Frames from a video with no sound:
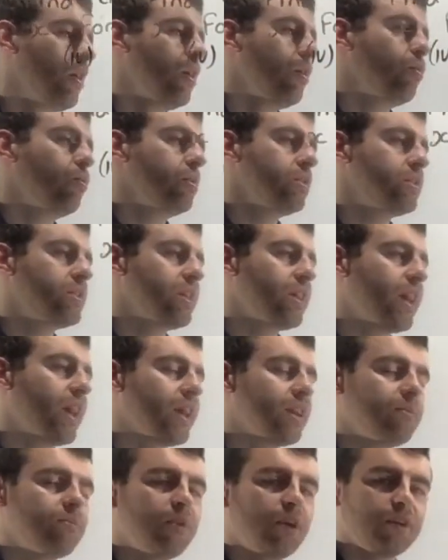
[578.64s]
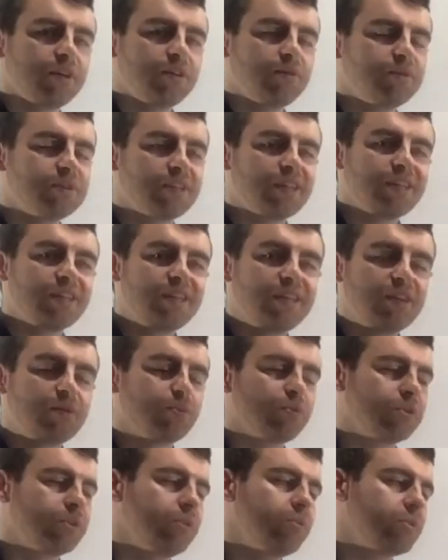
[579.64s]
Once again, I'm not using an
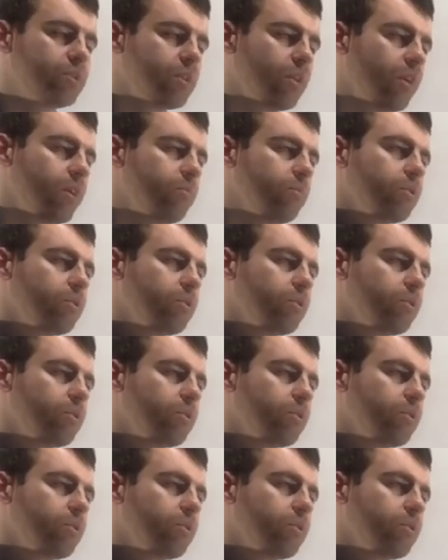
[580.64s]
equal to sign